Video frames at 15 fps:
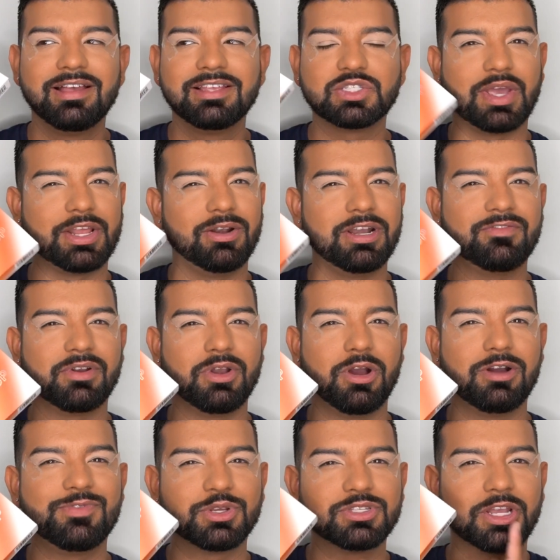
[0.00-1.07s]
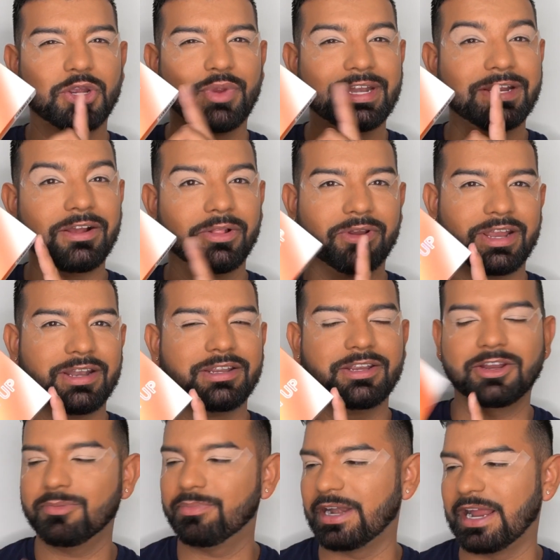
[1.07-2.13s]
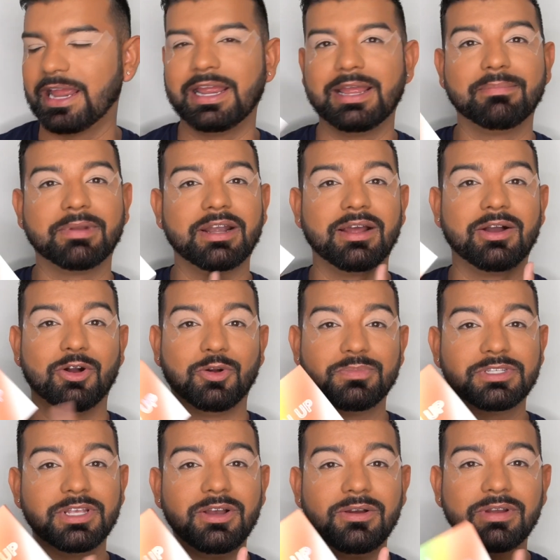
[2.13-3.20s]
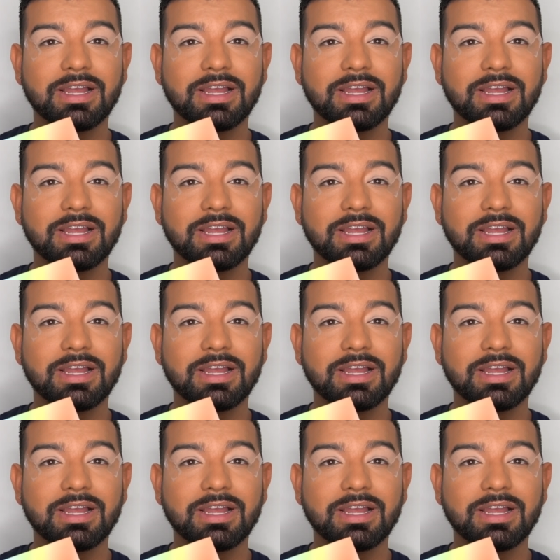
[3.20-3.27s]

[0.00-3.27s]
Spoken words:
so I don't even know if there's a green color in here, but I am gonna hope so,